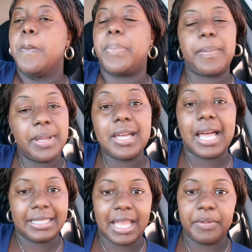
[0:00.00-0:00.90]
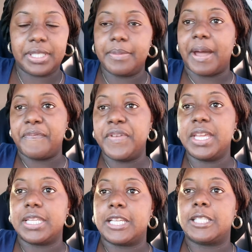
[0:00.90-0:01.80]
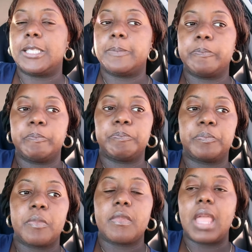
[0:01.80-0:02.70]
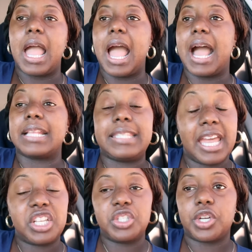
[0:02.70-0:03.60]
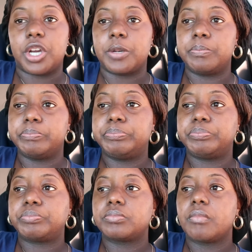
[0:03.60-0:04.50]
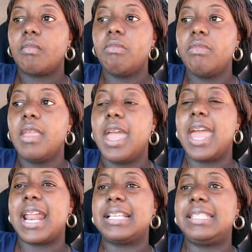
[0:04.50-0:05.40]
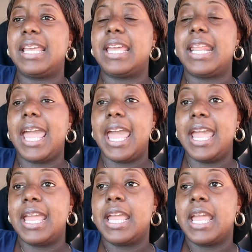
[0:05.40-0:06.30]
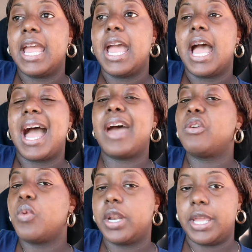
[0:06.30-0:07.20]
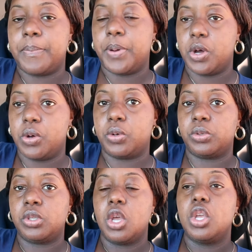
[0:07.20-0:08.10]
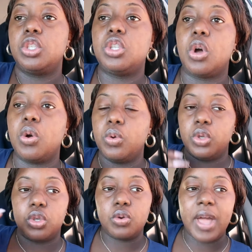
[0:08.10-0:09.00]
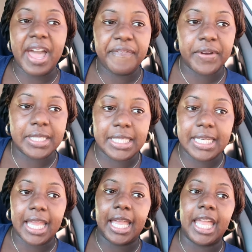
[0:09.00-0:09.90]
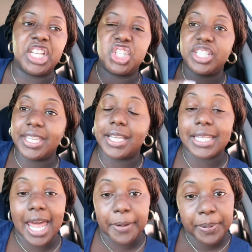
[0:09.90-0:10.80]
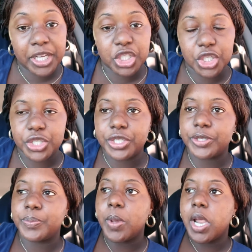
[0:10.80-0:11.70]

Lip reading: But because I was in my feelings, I text her and I said, hey, I don't want to impose. So you have fun today and just take a lot of pictures.